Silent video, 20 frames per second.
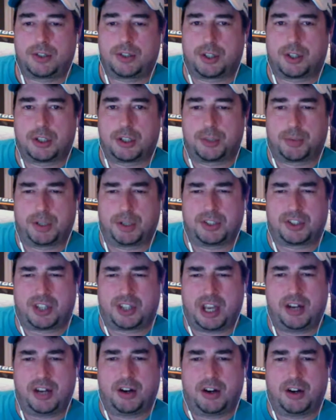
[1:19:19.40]
are going to
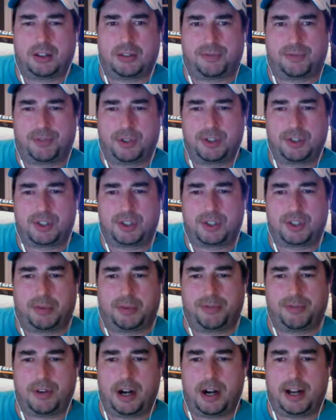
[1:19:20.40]
skate on it the first time
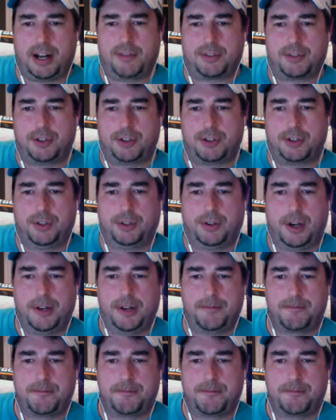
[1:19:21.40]
on Friday afternoon, right?